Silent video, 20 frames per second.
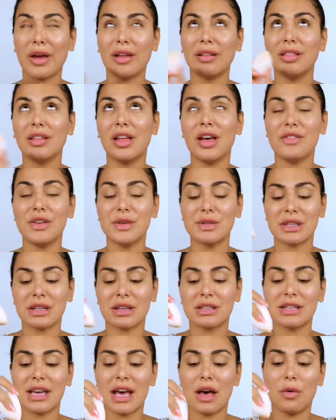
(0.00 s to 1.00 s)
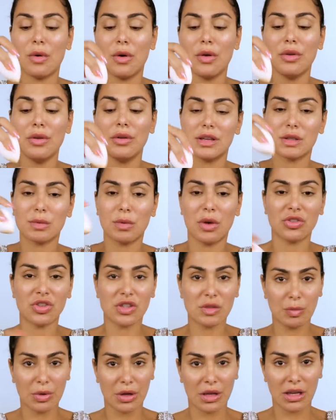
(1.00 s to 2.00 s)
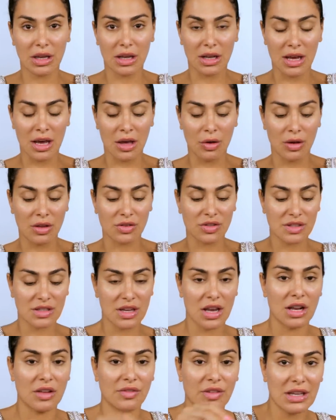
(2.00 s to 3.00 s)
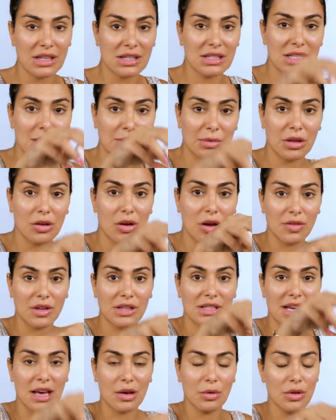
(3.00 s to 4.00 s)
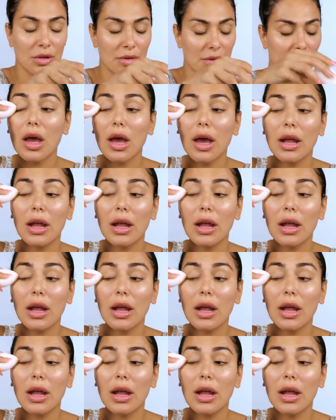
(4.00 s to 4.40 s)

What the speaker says: I love using a towel as well. Just putting it out and just kind of like stippling on the towel.